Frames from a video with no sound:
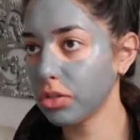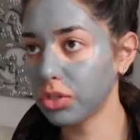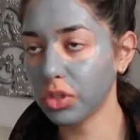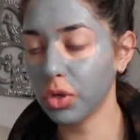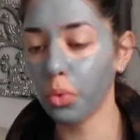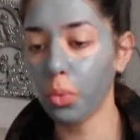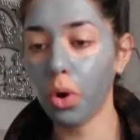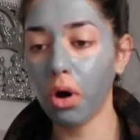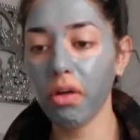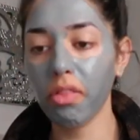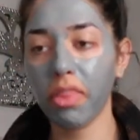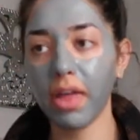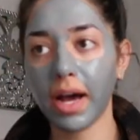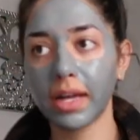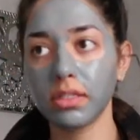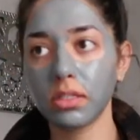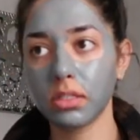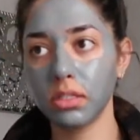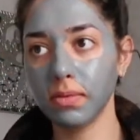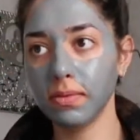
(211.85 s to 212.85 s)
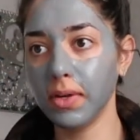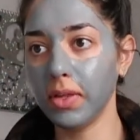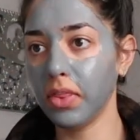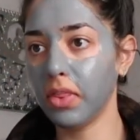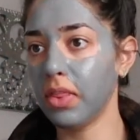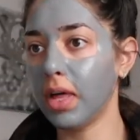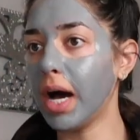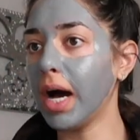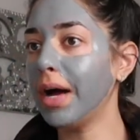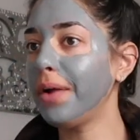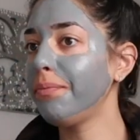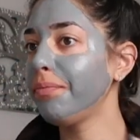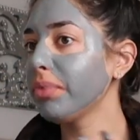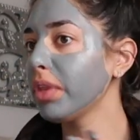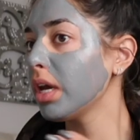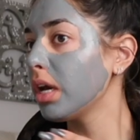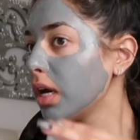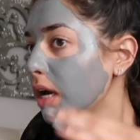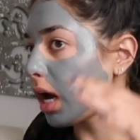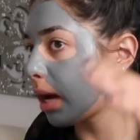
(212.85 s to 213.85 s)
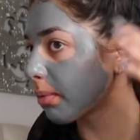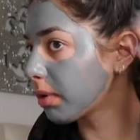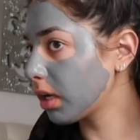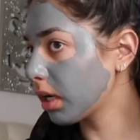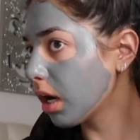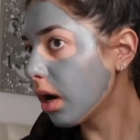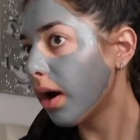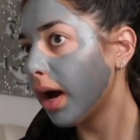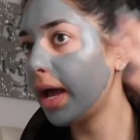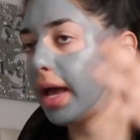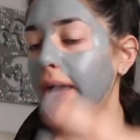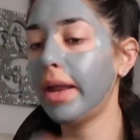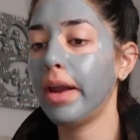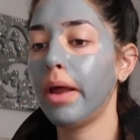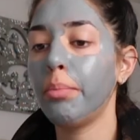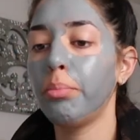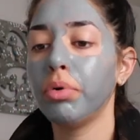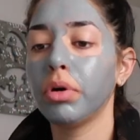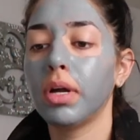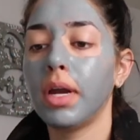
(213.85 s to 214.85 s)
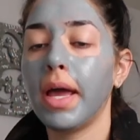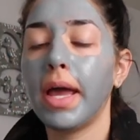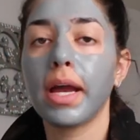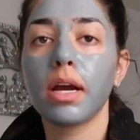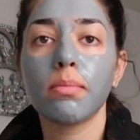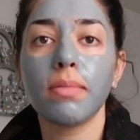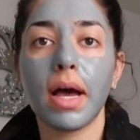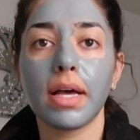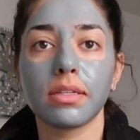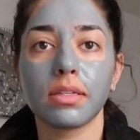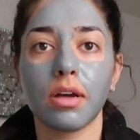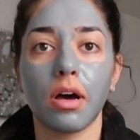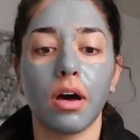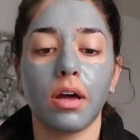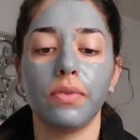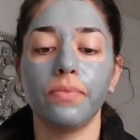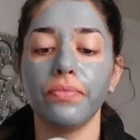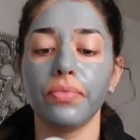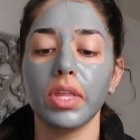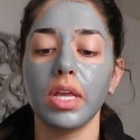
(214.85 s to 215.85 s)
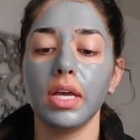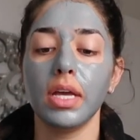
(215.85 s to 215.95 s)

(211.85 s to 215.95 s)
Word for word: So while that's doing that, I'm gonna go ahead and put a hair mask on.